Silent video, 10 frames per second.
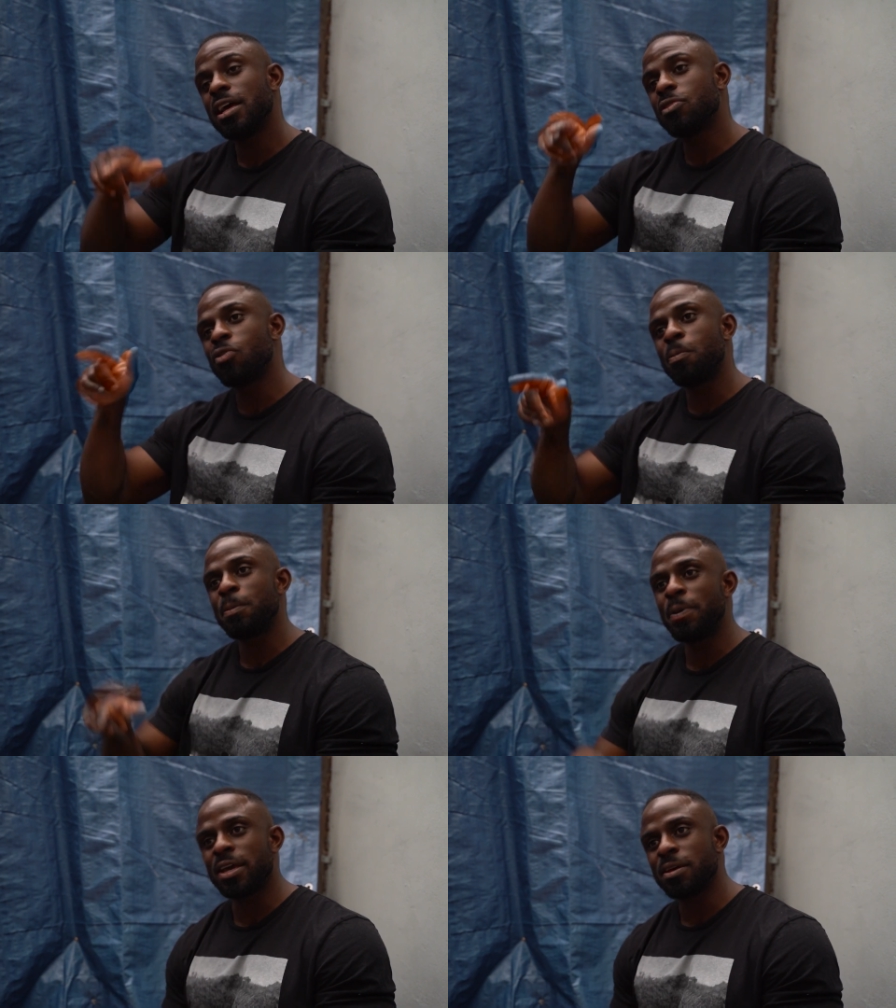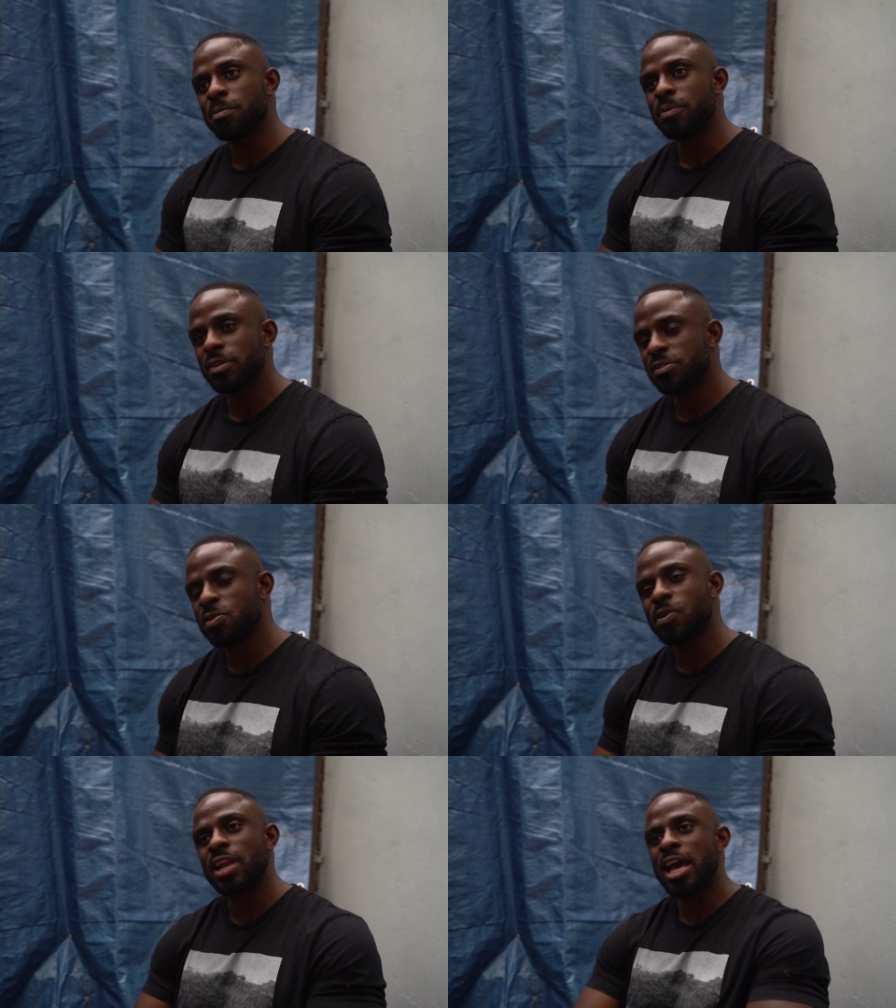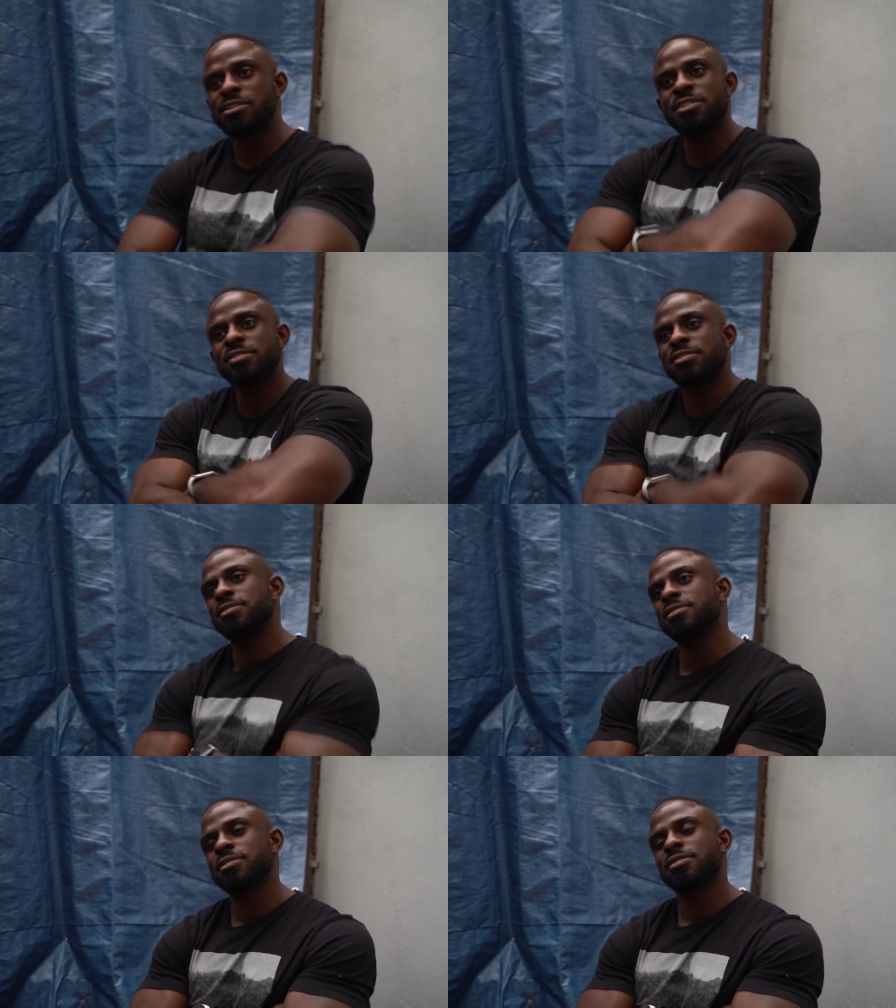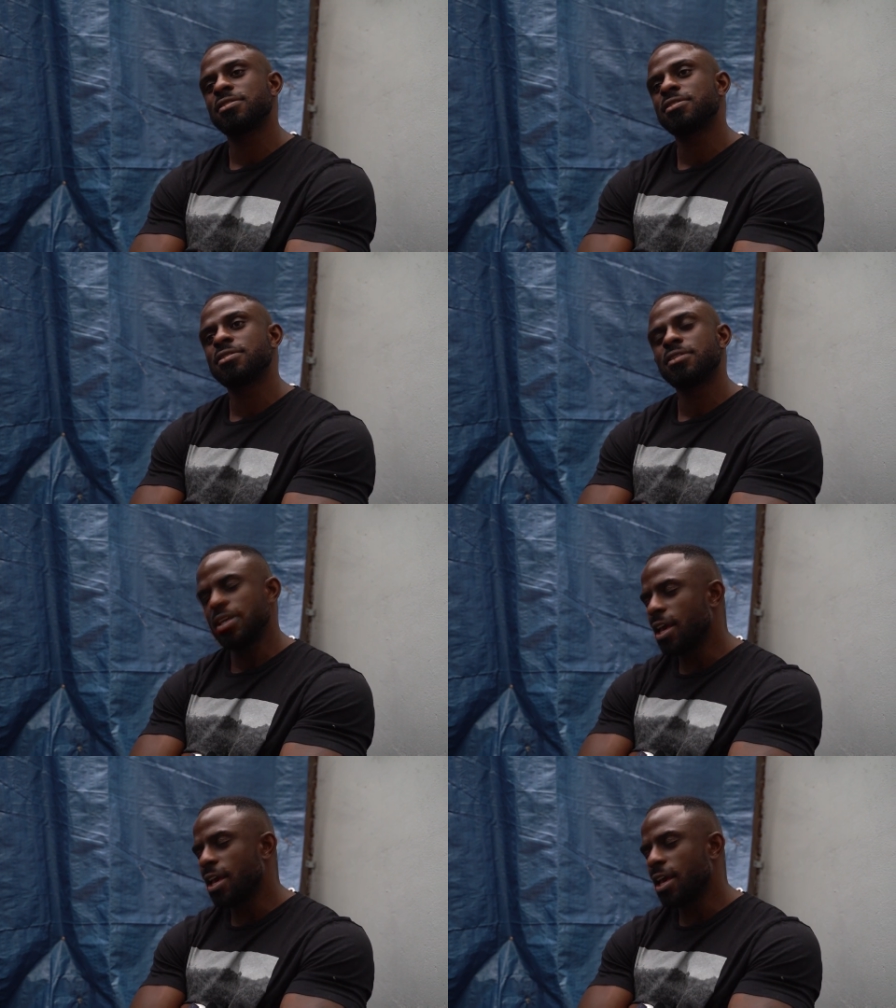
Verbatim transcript: that grew up in Peckham still got their accents. Really?